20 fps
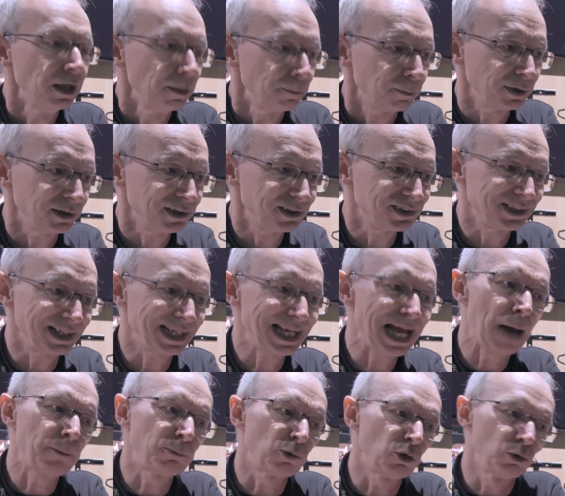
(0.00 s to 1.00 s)
because the
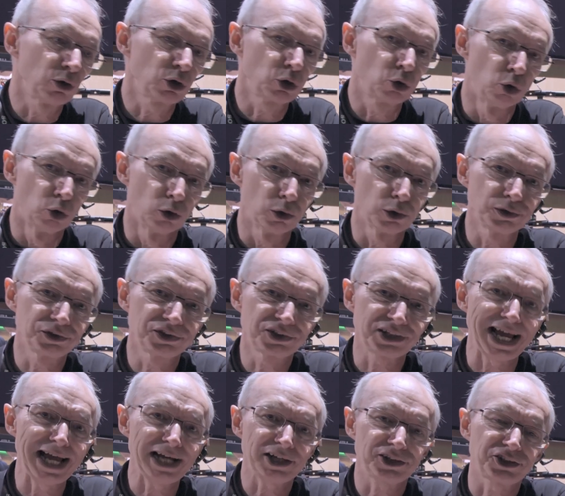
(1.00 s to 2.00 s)
camera records
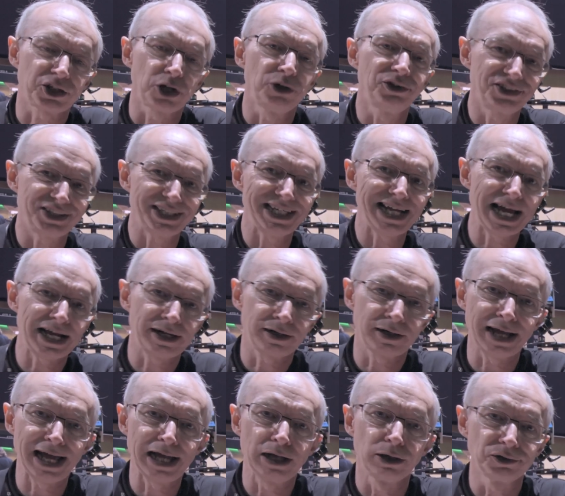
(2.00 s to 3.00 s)

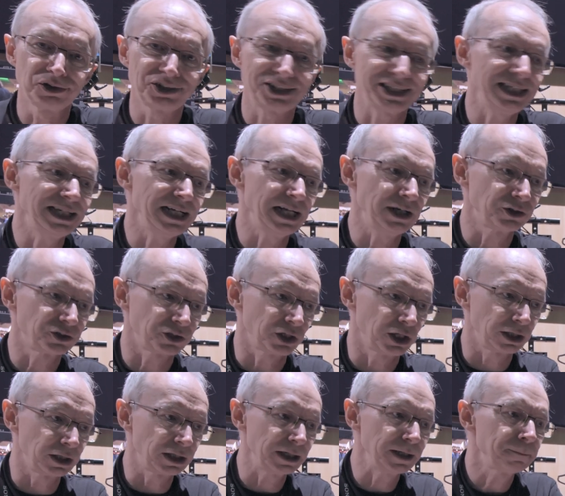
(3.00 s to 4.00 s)
XOCN LT internally,